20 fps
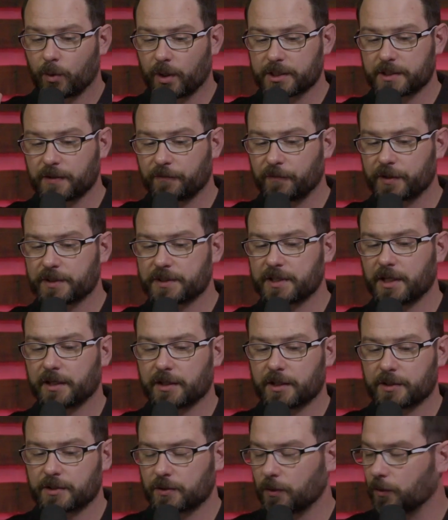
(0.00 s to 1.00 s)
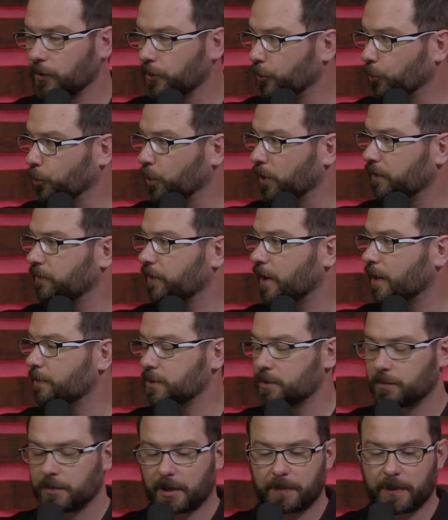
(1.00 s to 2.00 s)
Whereas if you're selling to solar and wind farms,
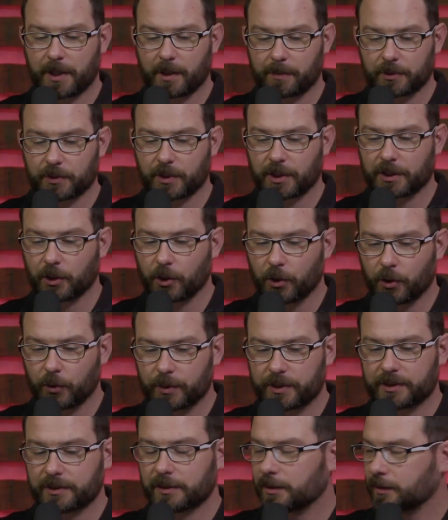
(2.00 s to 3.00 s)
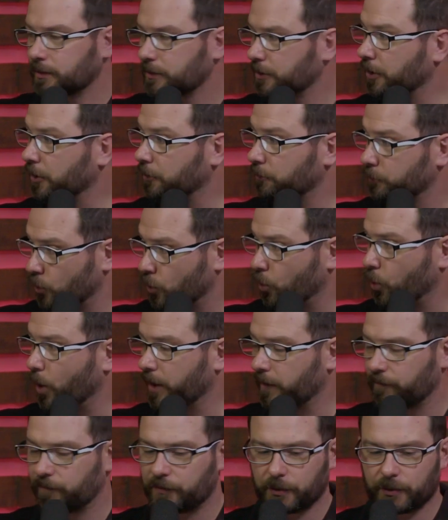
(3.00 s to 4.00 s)
you might be able to unload, you know,
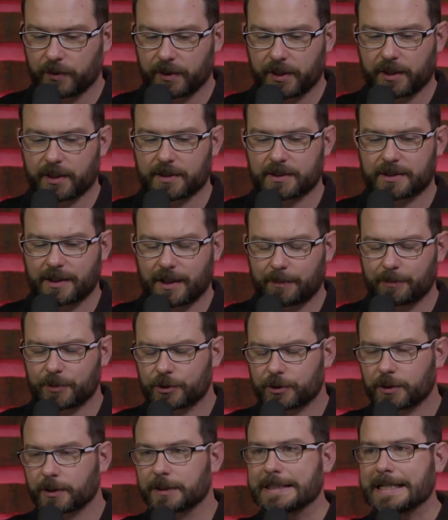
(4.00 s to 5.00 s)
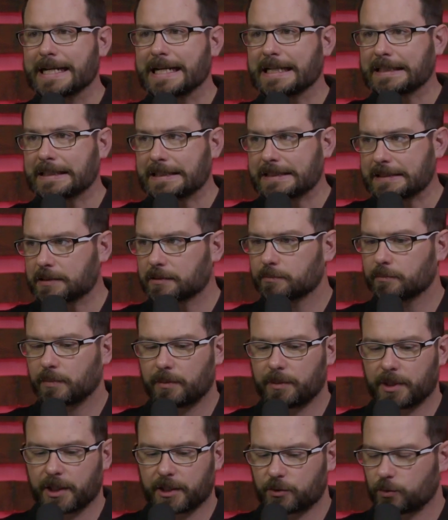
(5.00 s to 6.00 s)
quite a few of these. I'm sure not at
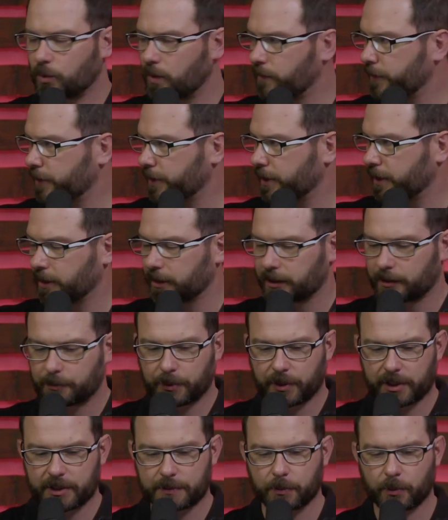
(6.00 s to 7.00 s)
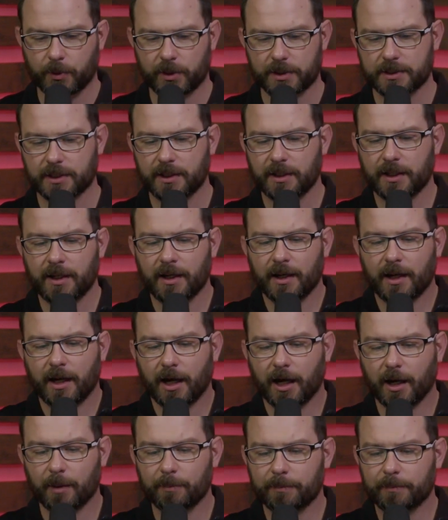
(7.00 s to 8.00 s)
maybe that $1,200 price point.
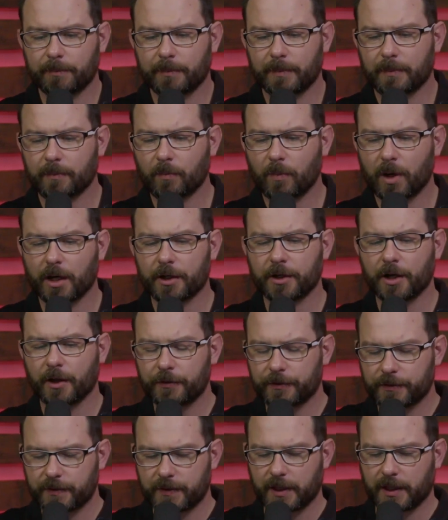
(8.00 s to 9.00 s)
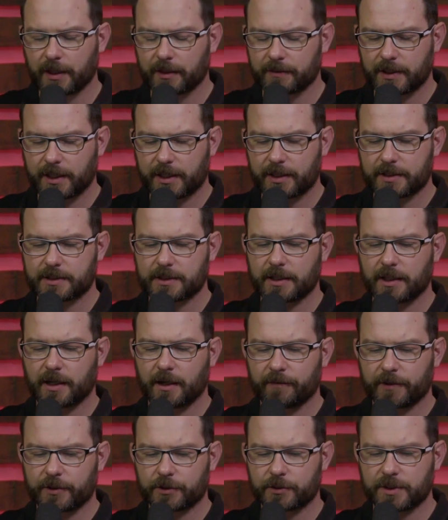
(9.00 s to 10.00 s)
Another thing that is
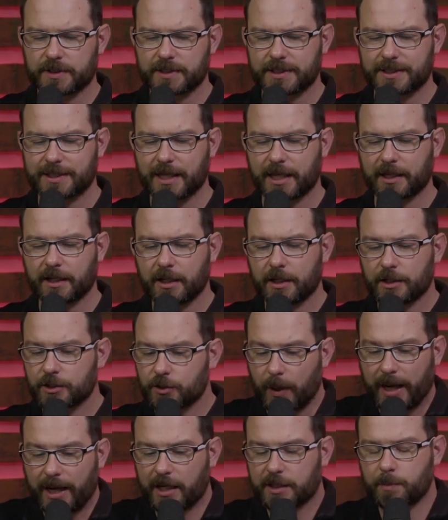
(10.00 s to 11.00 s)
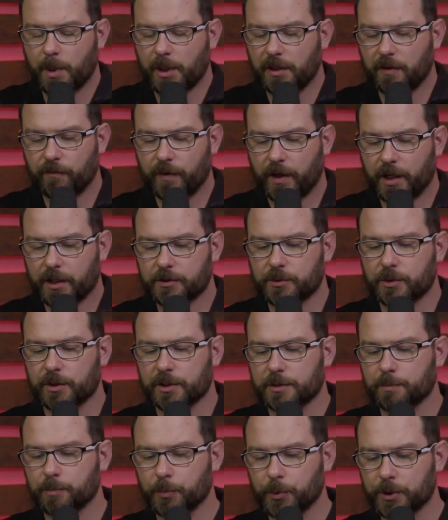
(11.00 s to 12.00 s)
of interest is that, so as
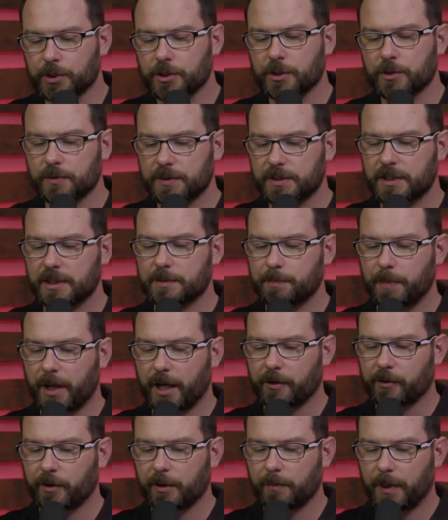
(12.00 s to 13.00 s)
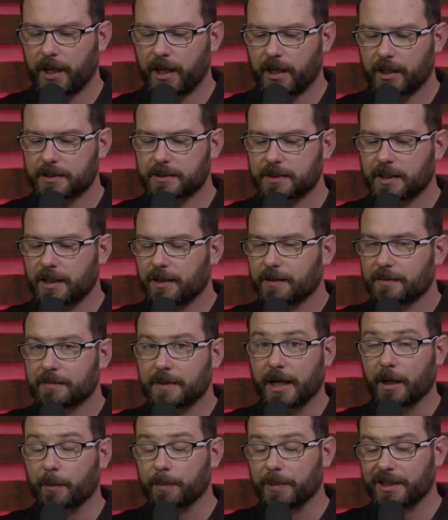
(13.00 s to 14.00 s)
manufacturers produce these battery packs
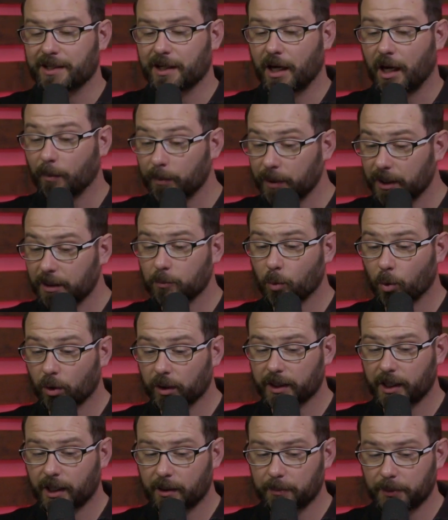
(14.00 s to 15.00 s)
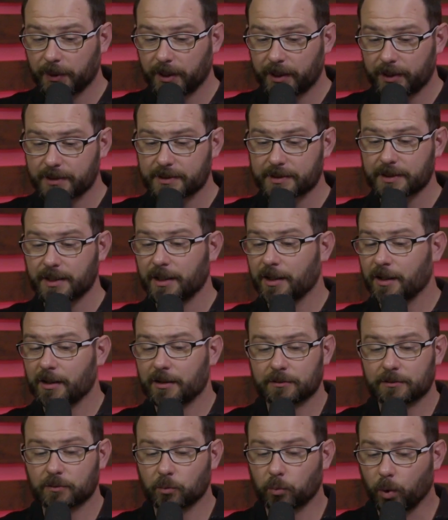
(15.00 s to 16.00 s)
that are becoming more complex,
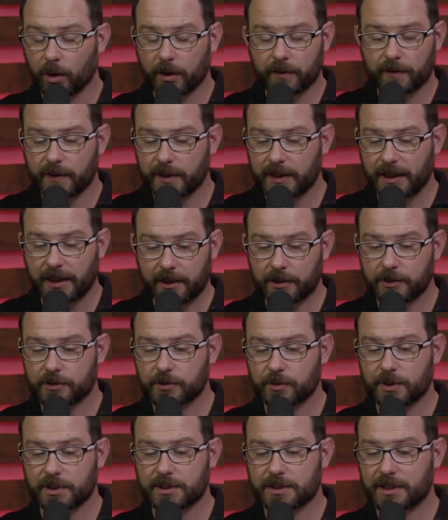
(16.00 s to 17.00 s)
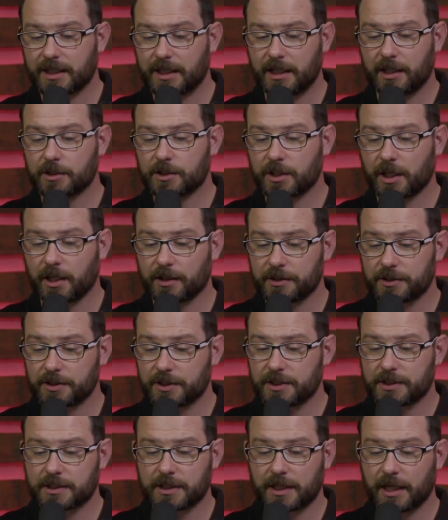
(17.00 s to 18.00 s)
one of the industry's key
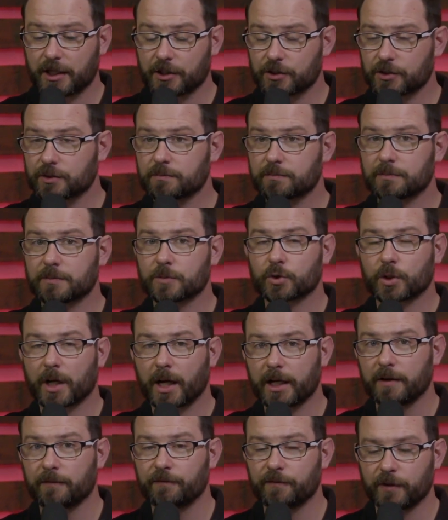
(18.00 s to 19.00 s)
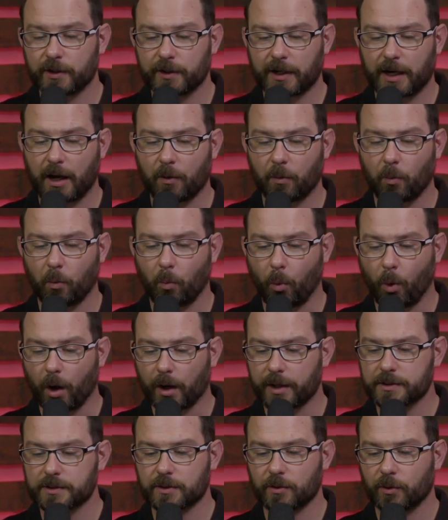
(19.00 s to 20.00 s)
challenges is trying to figure out what
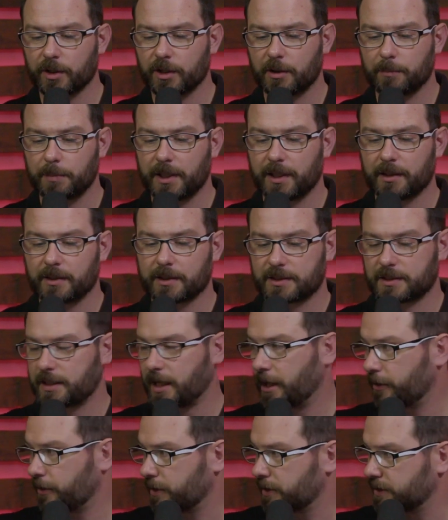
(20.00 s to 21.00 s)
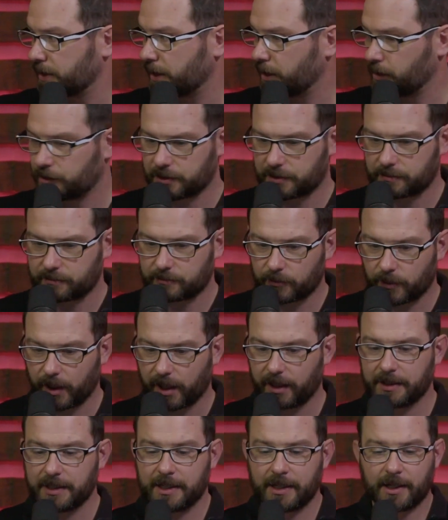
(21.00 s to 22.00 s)
is going to be the standardization,
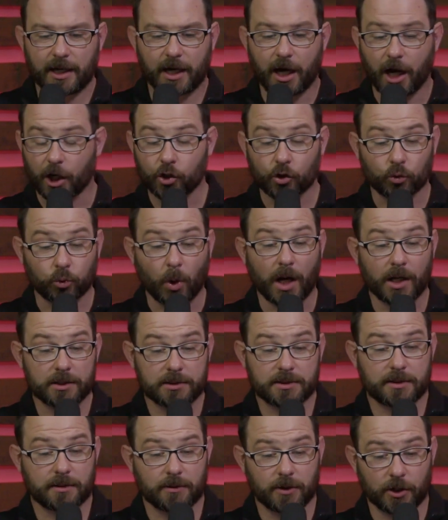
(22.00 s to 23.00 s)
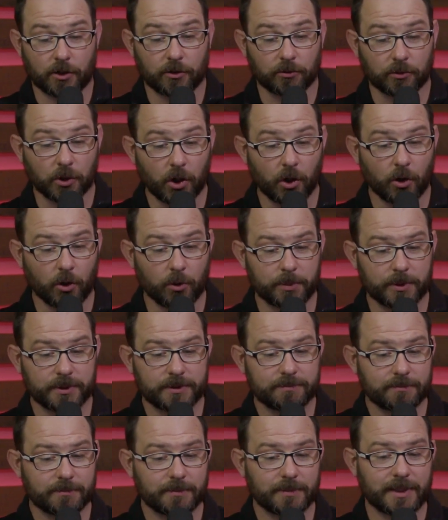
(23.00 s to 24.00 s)
right? Across the globe
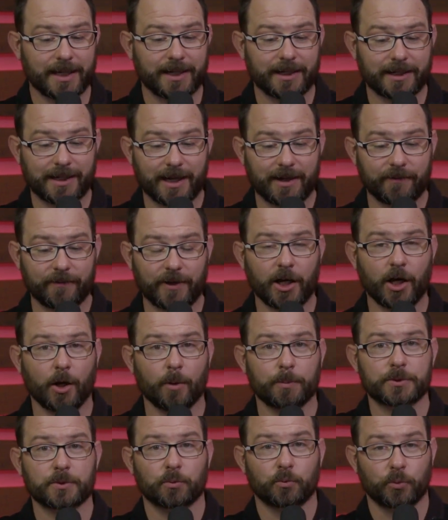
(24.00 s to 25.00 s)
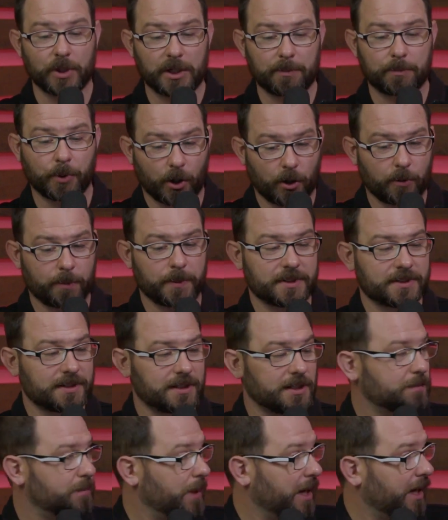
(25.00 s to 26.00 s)
that kind of helps repurpose
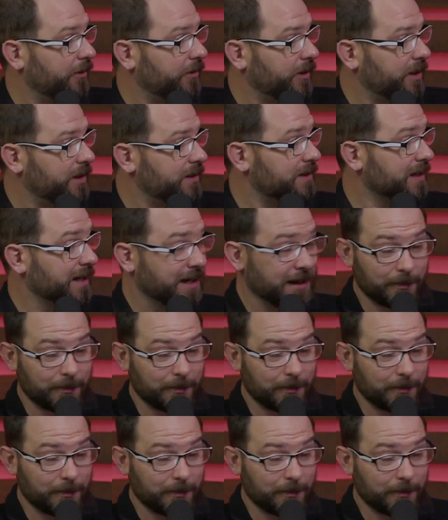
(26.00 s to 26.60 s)
these batteries.